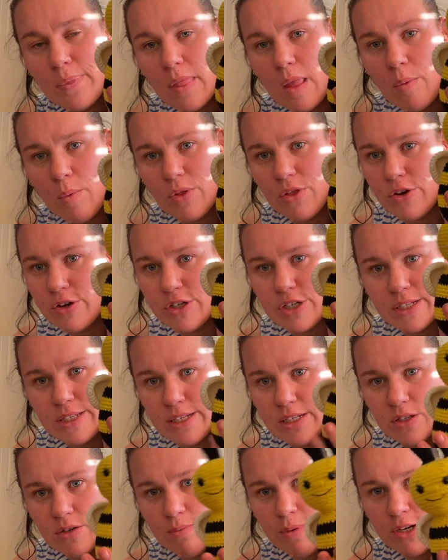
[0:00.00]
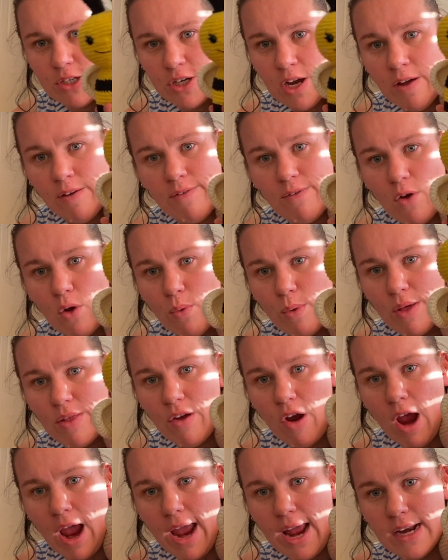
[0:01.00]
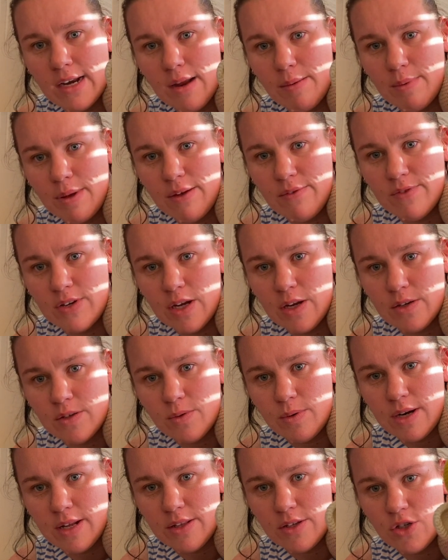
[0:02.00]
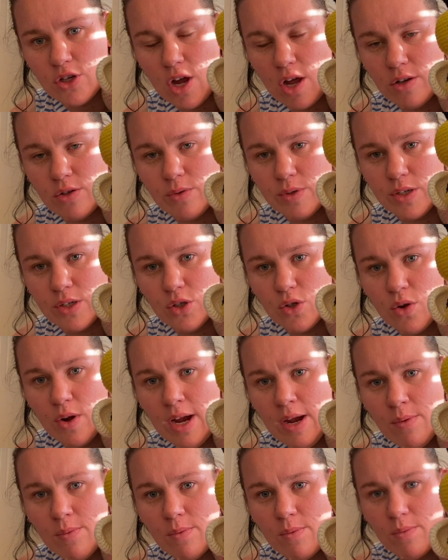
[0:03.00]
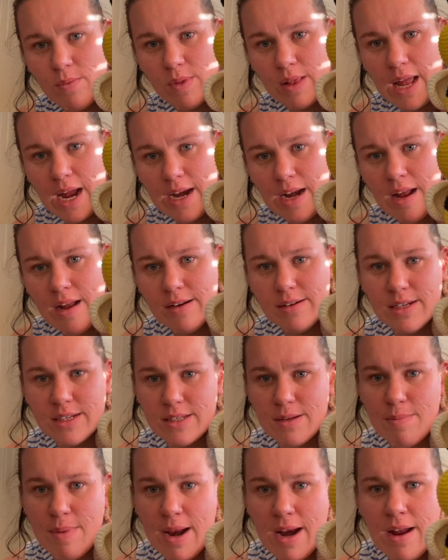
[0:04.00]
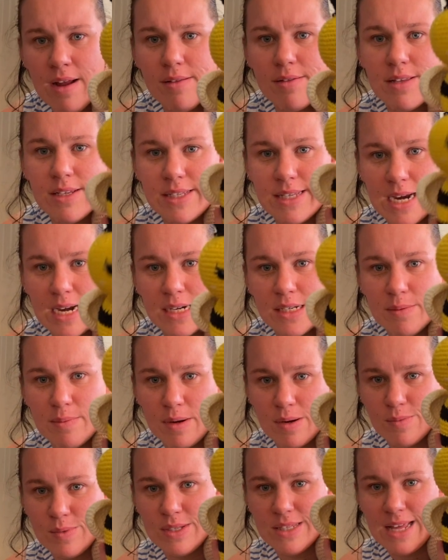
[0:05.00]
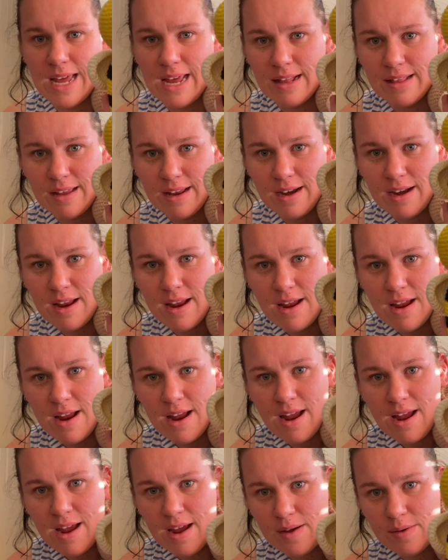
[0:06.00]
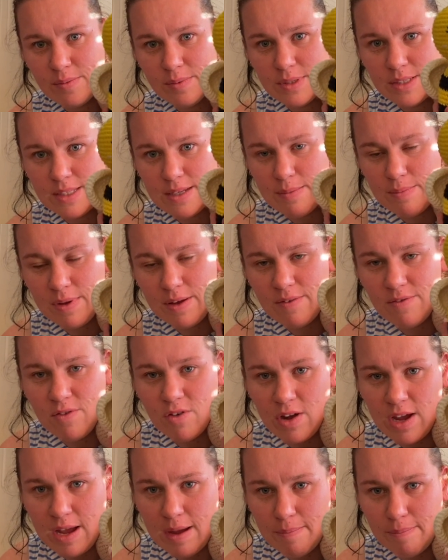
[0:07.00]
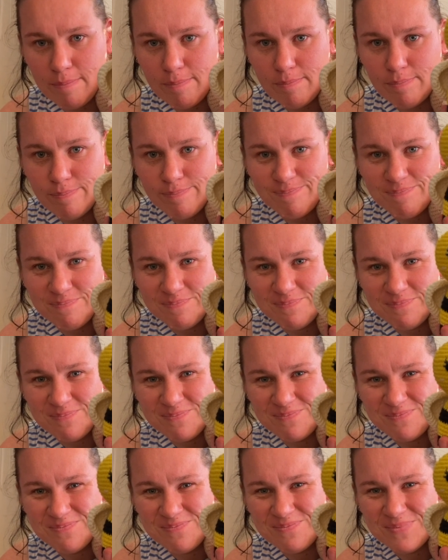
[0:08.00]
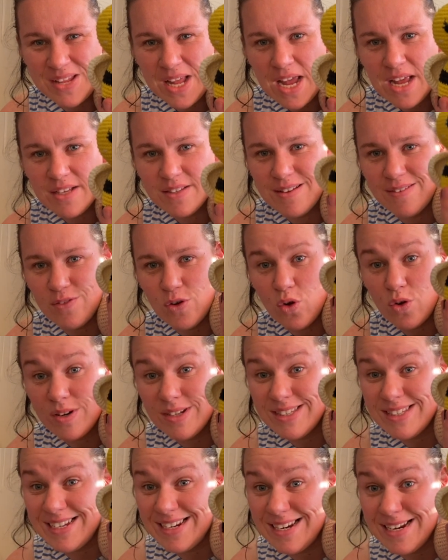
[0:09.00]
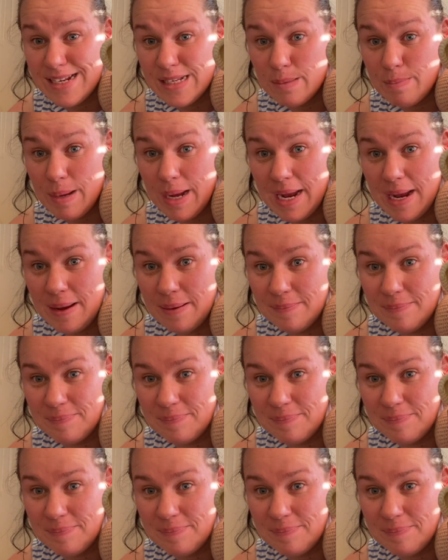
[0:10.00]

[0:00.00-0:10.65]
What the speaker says: whether it just sits on my shelf or whether I end up gifting it to another child to enjoy later, doesn't matter. The sentiment was there that it was something for him. So I've called it Sydney's Bee.